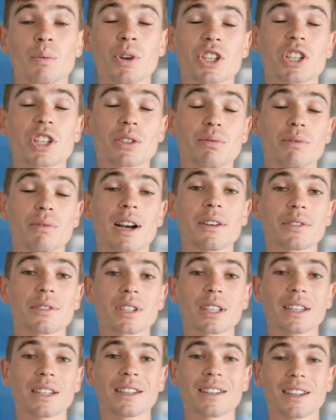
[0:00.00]
which is
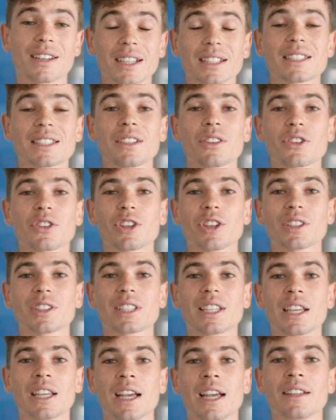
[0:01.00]
Ralph's
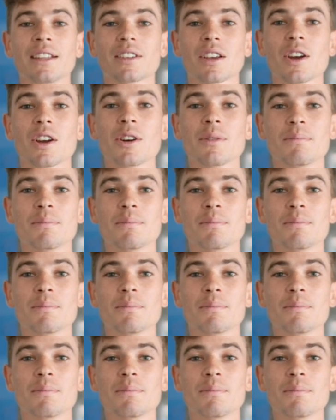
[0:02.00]
1938